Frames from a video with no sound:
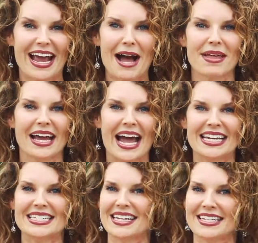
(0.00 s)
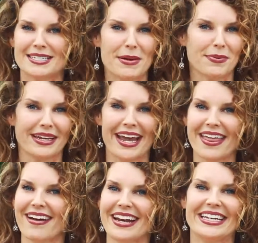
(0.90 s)
I'm like, I need to get these people
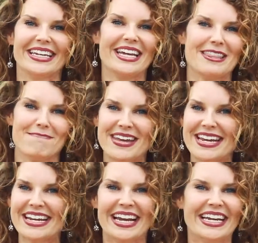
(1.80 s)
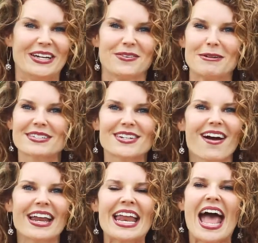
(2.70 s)
together. I need to get the meeting. I need a group
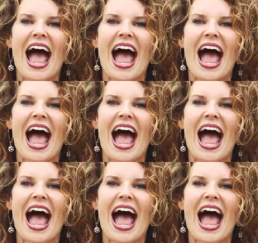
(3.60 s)
started.